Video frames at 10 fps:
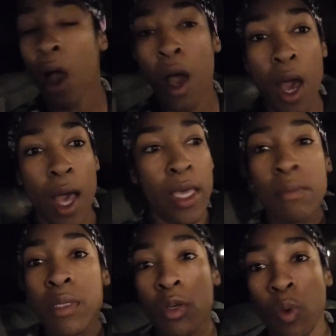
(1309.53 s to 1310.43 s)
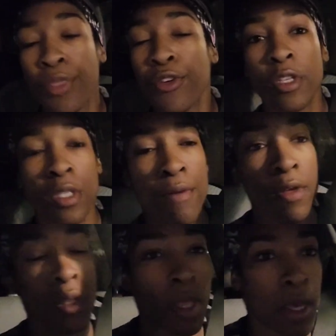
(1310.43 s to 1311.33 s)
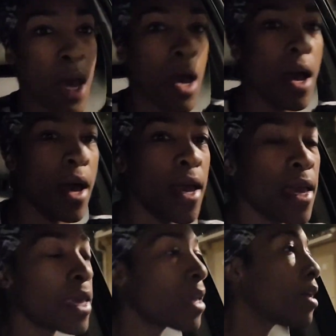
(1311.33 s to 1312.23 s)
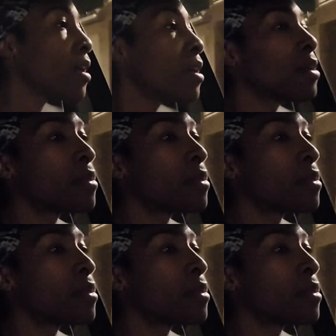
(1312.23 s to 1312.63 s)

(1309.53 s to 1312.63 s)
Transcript: am still 137. Like, I